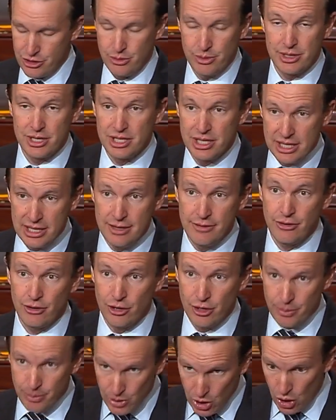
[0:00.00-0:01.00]
to receive her
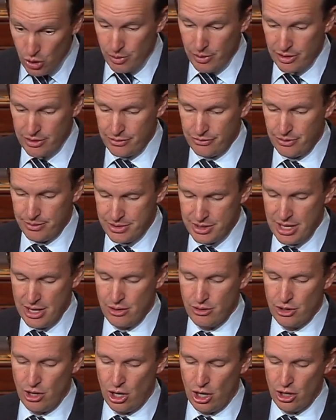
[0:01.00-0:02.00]
diploma from
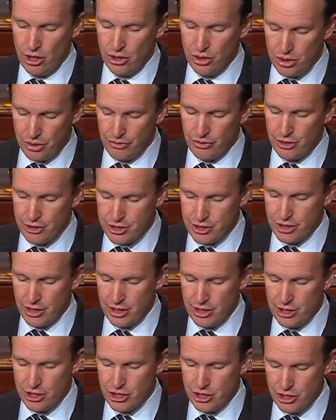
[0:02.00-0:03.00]
Sacred Heart
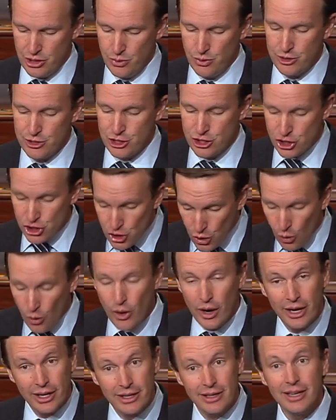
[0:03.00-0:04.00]
University, she was
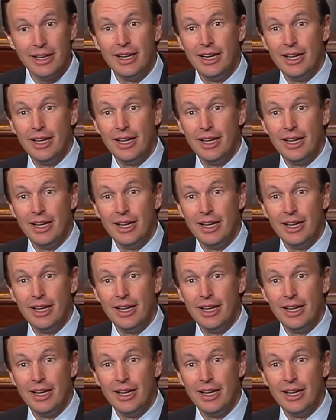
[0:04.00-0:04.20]
joined